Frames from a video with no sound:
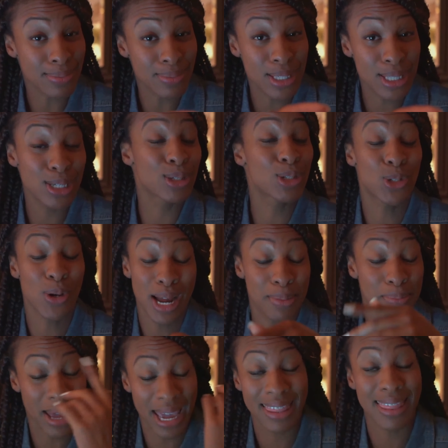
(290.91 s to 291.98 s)
I'm still trying
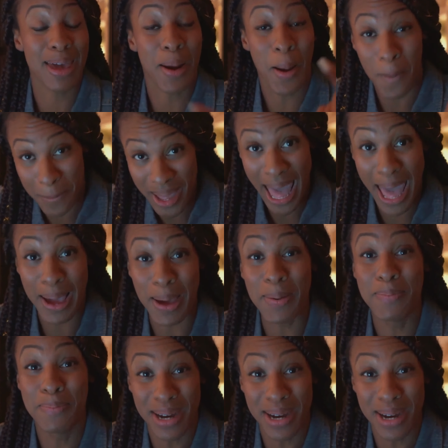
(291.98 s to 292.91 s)
to pay that all back,